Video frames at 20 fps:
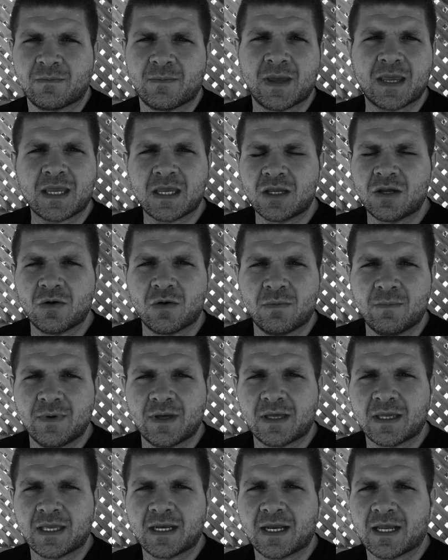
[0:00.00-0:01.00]
making you a
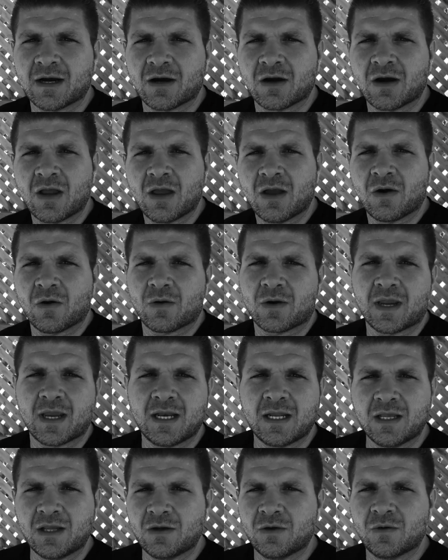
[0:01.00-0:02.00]
millionaire or
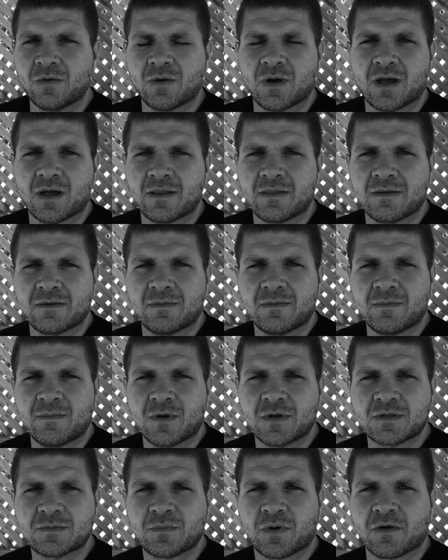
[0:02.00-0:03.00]
getting you the
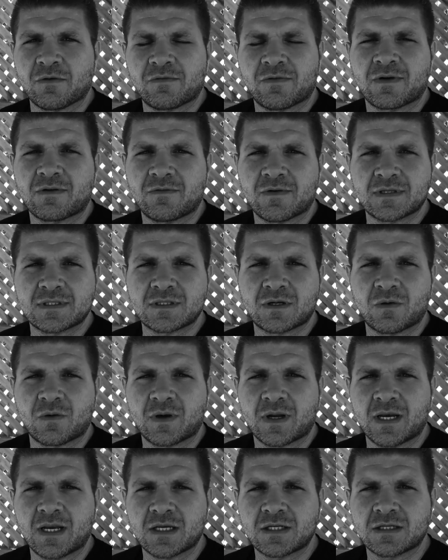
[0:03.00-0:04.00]
most perfect physical
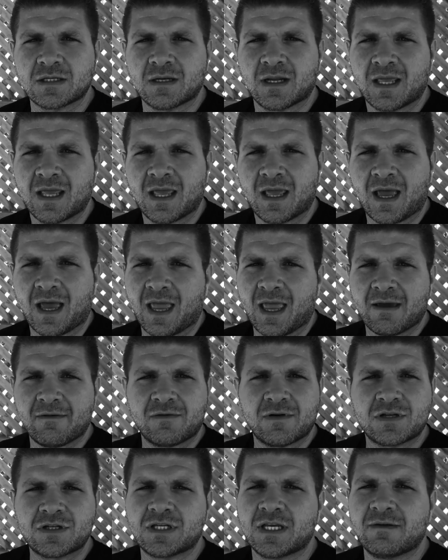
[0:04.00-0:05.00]
condition. I
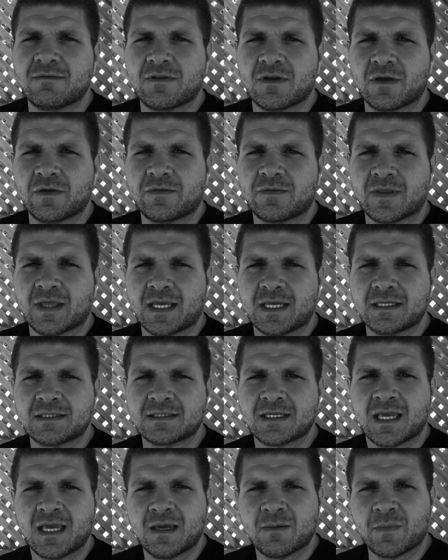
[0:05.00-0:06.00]
haven't achieved those
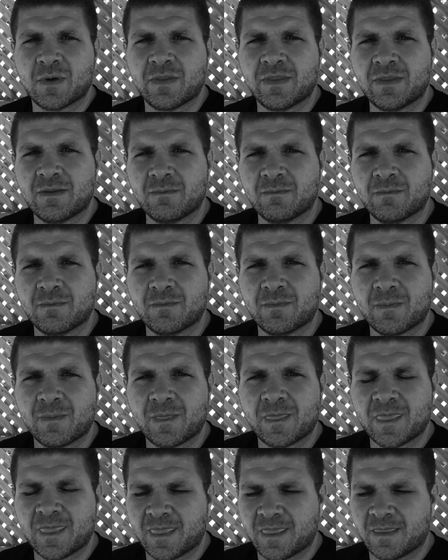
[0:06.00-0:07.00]
things, but
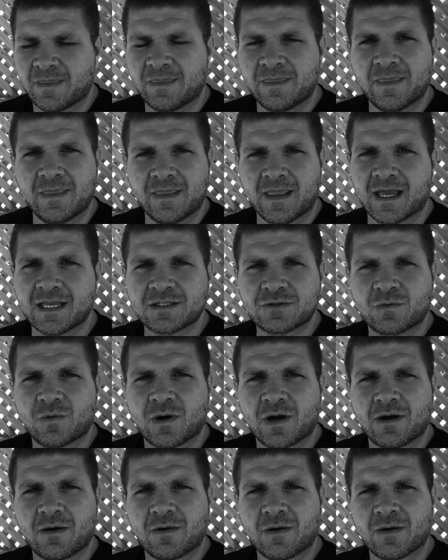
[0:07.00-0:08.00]
that's
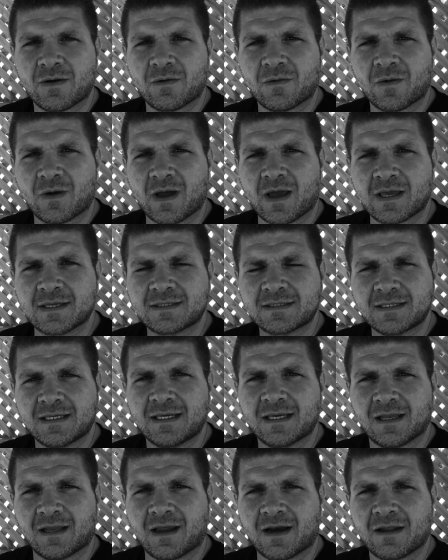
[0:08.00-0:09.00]
where I
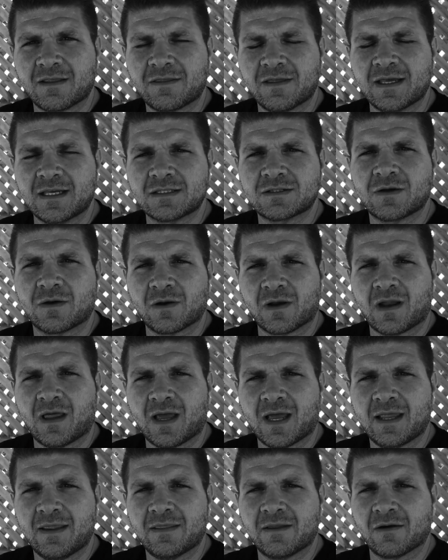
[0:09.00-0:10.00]
see a lot of things
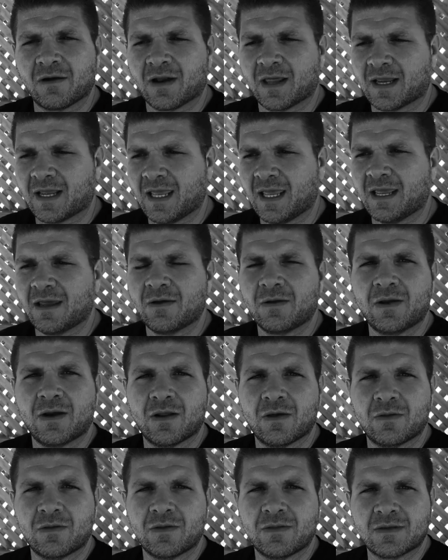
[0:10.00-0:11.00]
online. They're like, hey, you
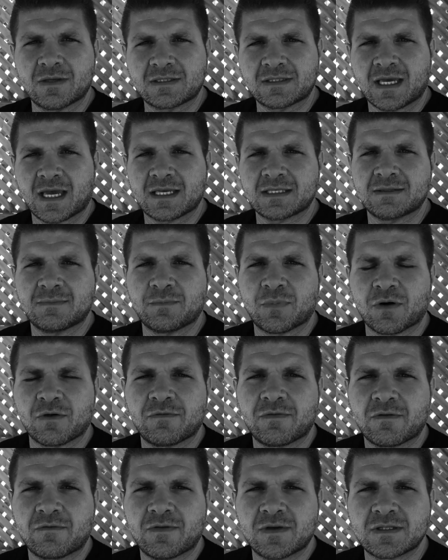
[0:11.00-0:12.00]
know, this guy's in
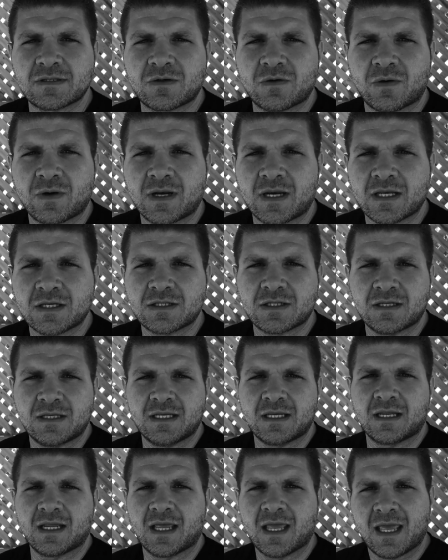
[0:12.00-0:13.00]
perfect physical
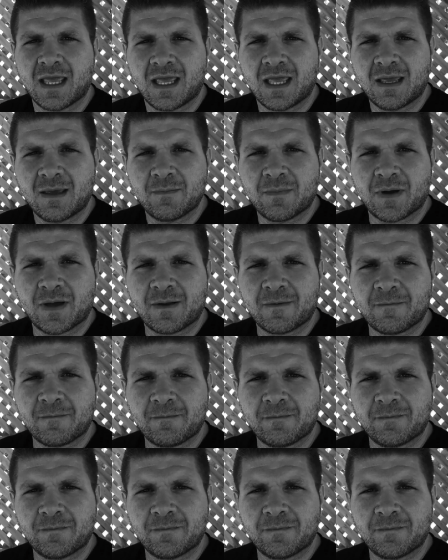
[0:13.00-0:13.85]
condition, but